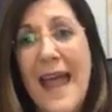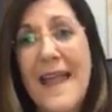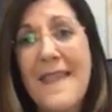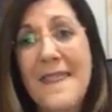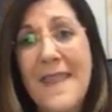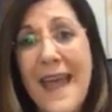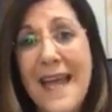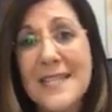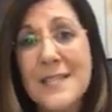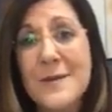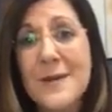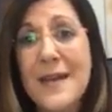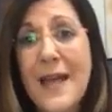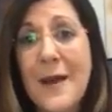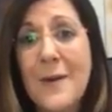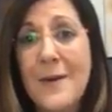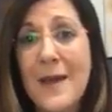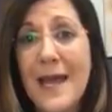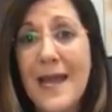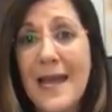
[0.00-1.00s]
And that's when
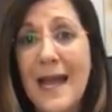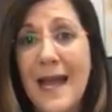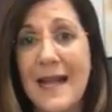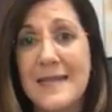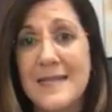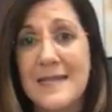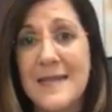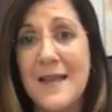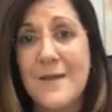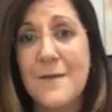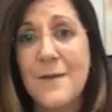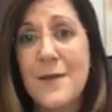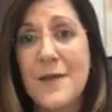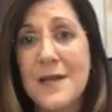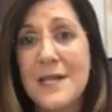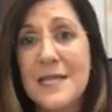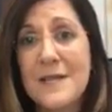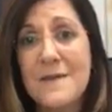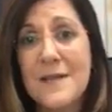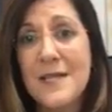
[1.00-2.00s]
I realized that for
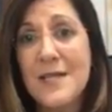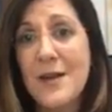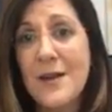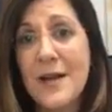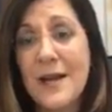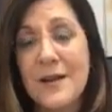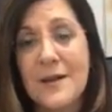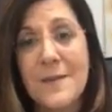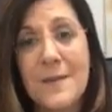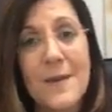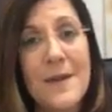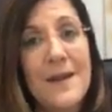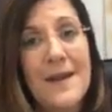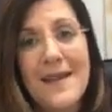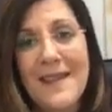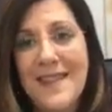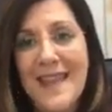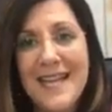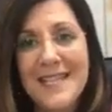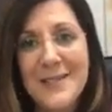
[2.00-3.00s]
this video clip,
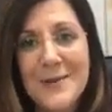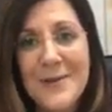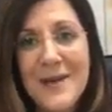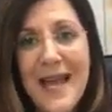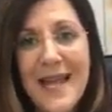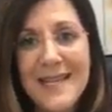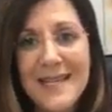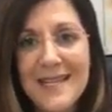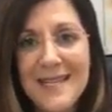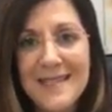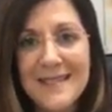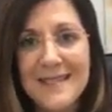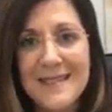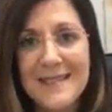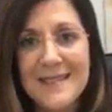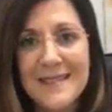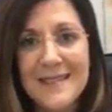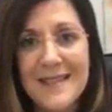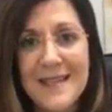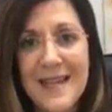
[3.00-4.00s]
that's all I
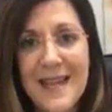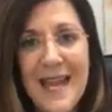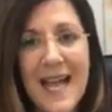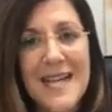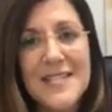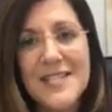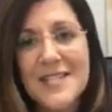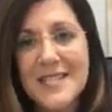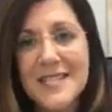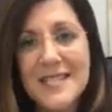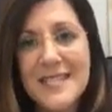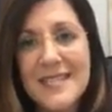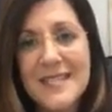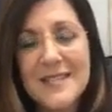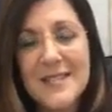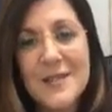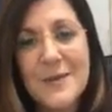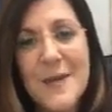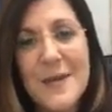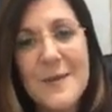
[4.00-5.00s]
needed. I just
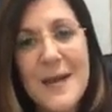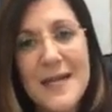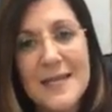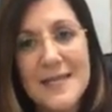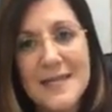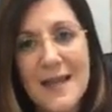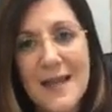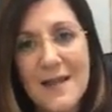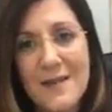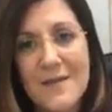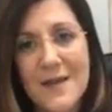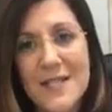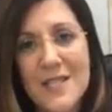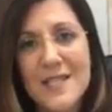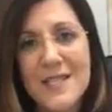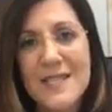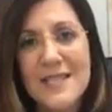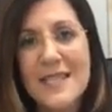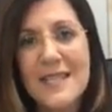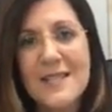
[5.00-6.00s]
needed to be myself. I
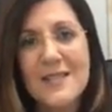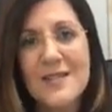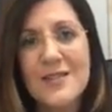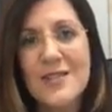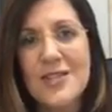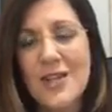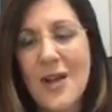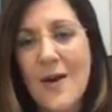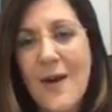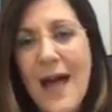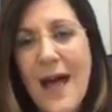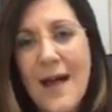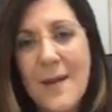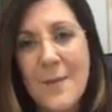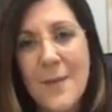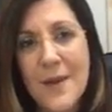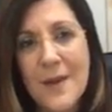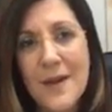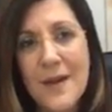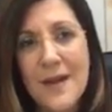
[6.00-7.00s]
just needed to show
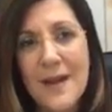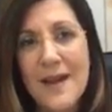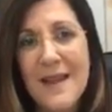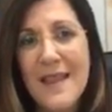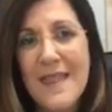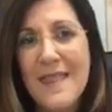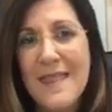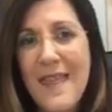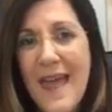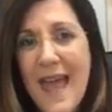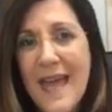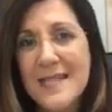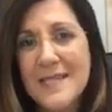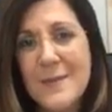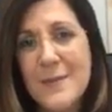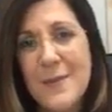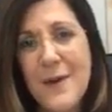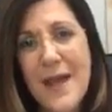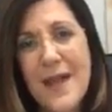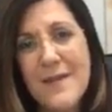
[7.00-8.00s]
up.
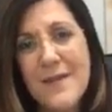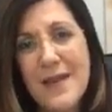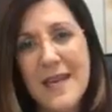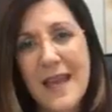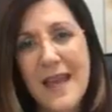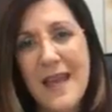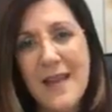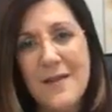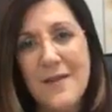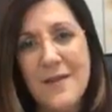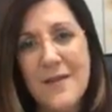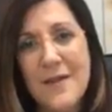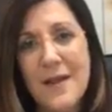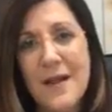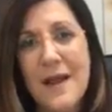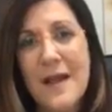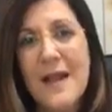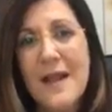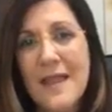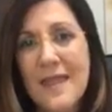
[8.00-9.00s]
That's brave enough.
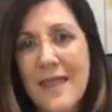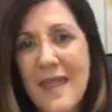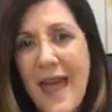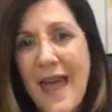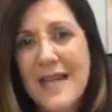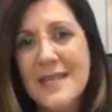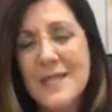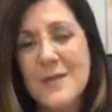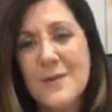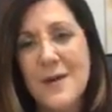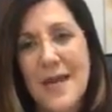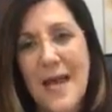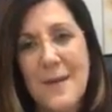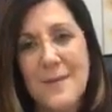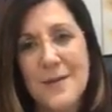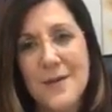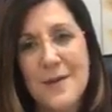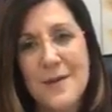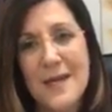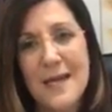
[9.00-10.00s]
That's what
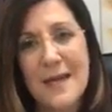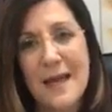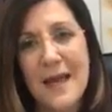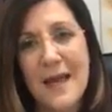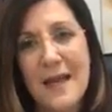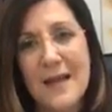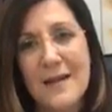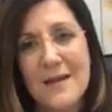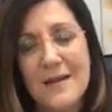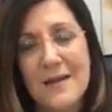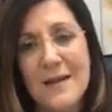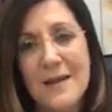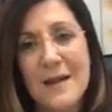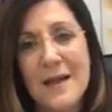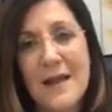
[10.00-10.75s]
I'm doing now.